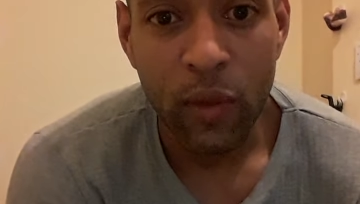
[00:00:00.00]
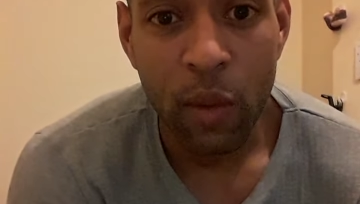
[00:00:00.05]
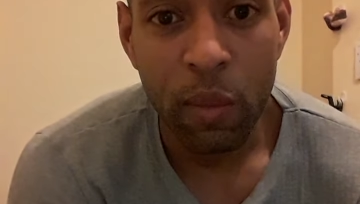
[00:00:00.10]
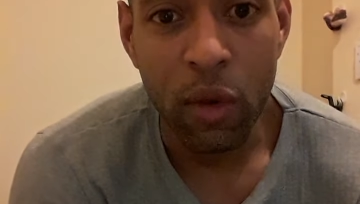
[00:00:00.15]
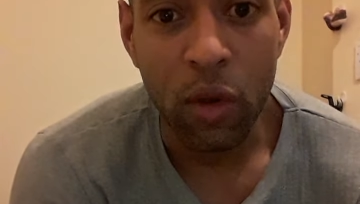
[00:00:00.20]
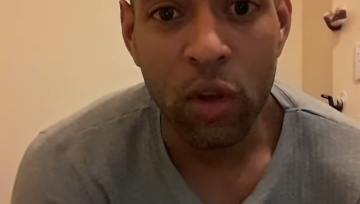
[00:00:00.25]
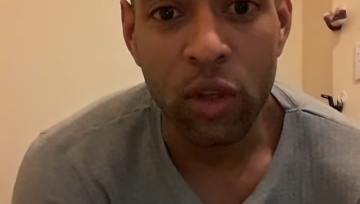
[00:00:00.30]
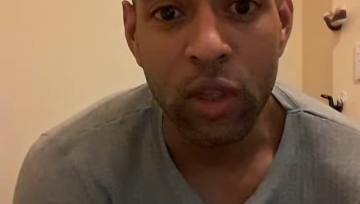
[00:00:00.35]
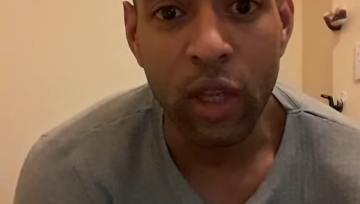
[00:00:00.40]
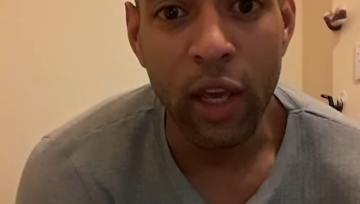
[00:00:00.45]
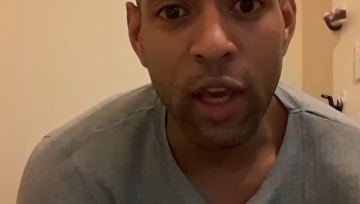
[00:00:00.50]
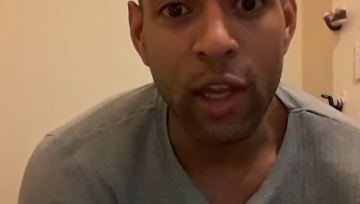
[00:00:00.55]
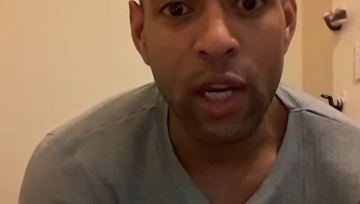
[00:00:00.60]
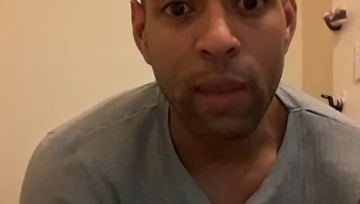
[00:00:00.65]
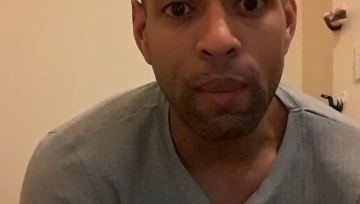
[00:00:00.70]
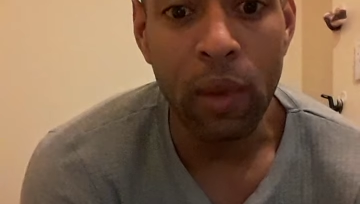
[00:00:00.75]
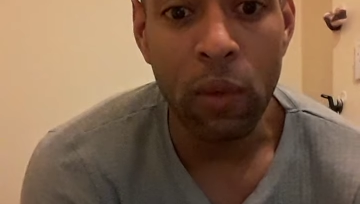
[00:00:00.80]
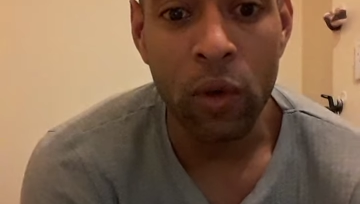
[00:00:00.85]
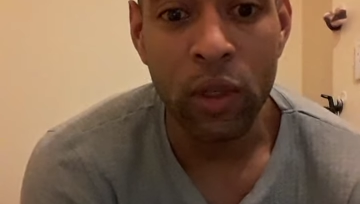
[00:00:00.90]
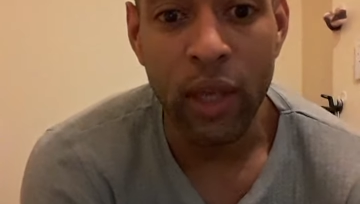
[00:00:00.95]
because the
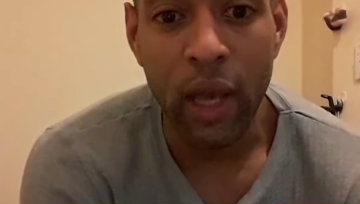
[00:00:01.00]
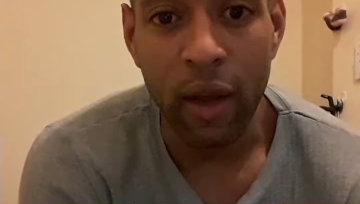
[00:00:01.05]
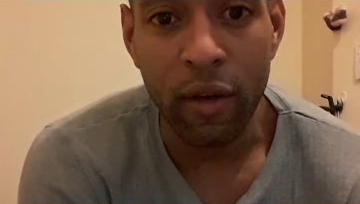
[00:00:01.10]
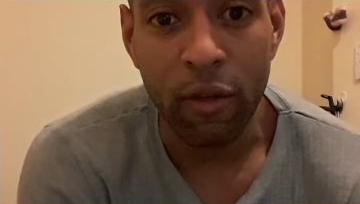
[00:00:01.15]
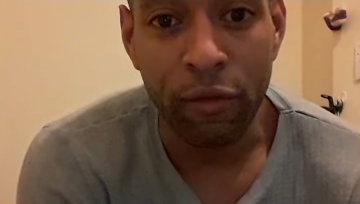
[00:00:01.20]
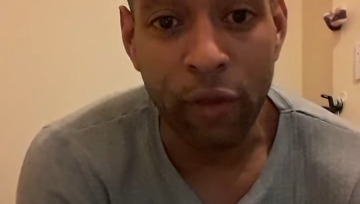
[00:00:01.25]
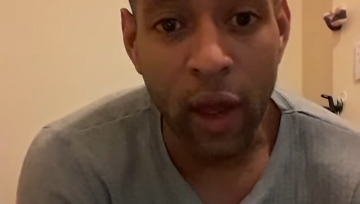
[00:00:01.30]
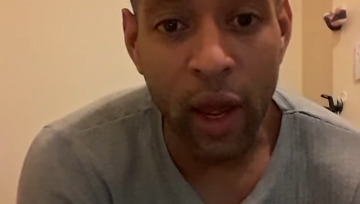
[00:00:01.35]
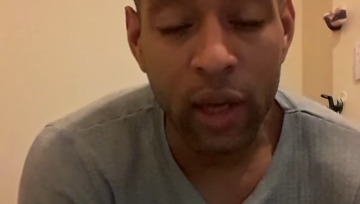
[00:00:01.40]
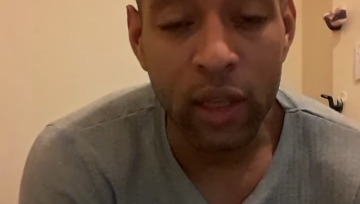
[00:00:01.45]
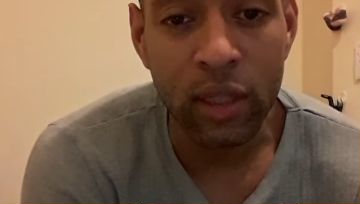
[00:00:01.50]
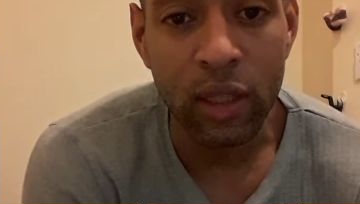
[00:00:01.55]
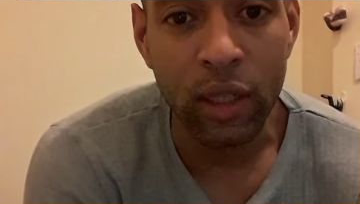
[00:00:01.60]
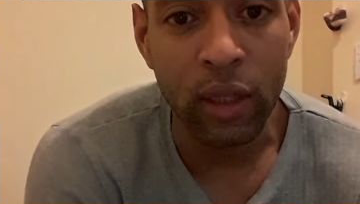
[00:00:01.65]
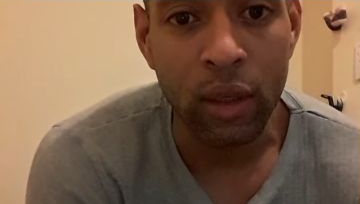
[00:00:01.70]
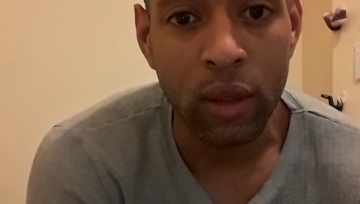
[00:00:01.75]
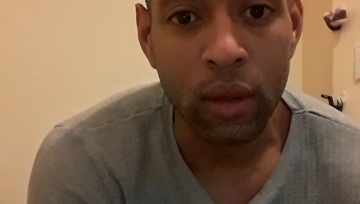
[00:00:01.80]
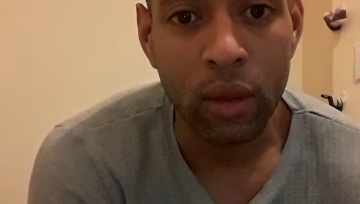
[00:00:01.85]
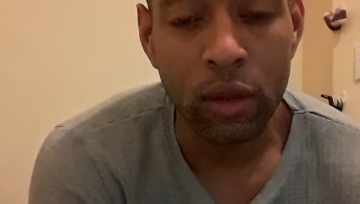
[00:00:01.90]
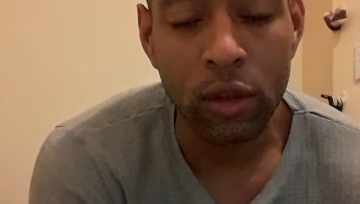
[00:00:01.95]
enemy was
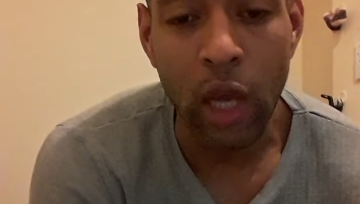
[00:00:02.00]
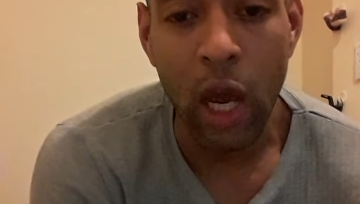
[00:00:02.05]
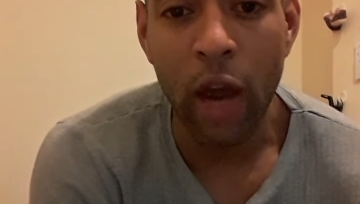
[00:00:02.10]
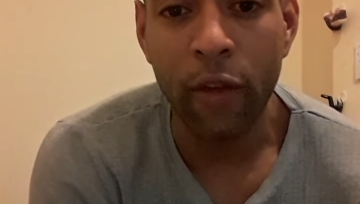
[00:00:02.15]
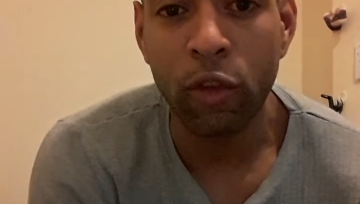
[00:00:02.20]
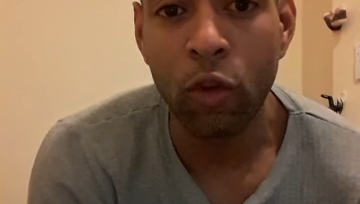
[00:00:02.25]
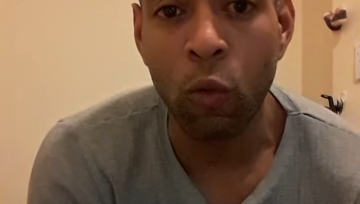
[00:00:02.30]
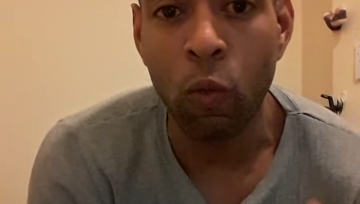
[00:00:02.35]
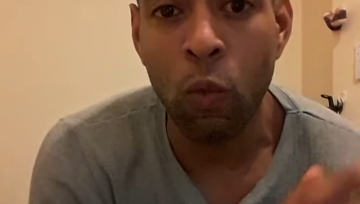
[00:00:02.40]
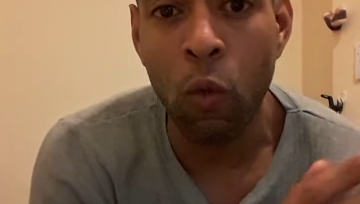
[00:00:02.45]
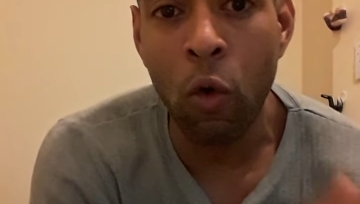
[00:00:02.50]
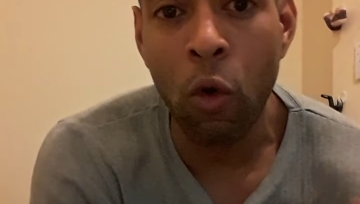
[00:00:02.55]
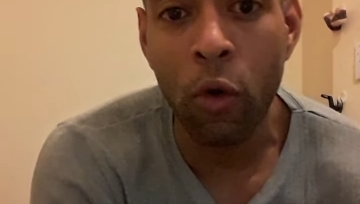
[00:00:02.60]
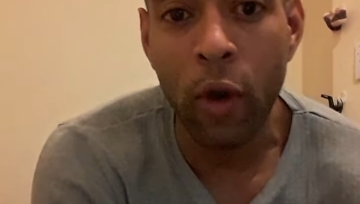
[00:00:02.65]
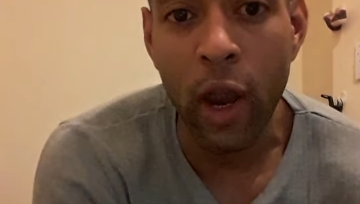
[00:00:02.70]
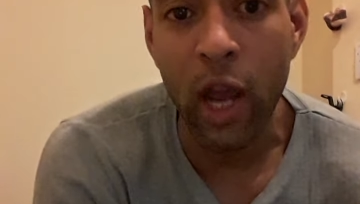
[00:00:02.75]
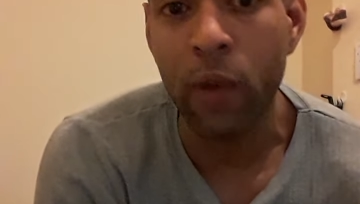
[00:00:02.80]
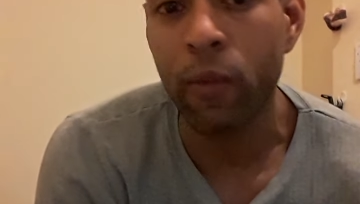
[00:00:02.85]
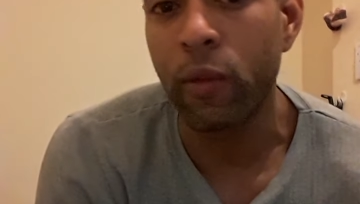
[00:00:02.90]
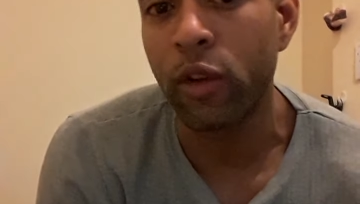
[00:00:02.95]
advancing. So I have to
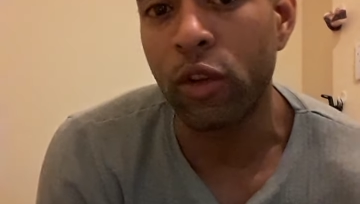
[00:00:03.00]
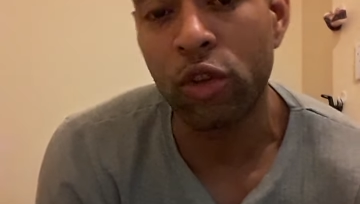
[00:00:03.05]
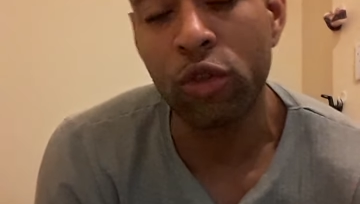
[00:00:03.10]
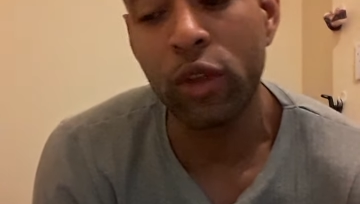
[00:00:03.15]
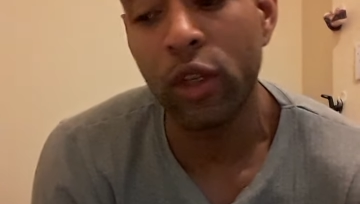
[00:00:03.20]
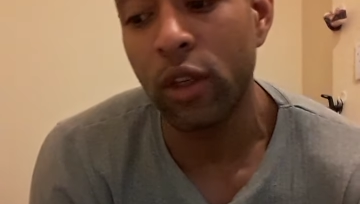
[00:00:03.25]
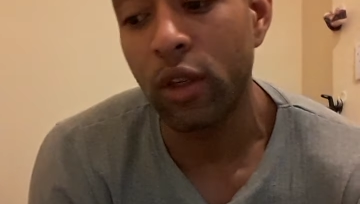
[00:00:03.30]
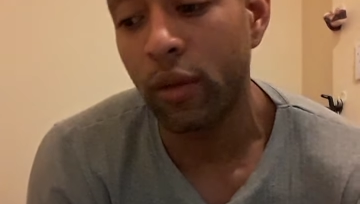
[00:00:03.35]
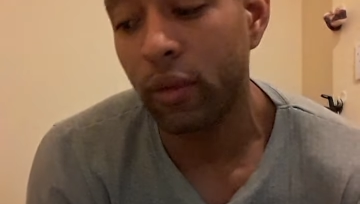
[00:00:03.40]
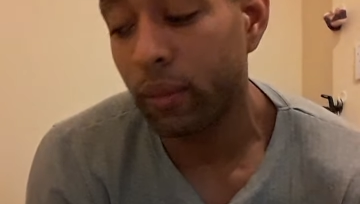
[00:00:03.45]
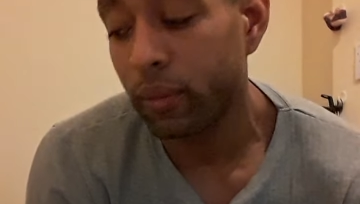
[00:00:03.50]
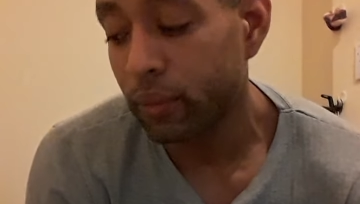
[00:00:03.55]
war and retreat.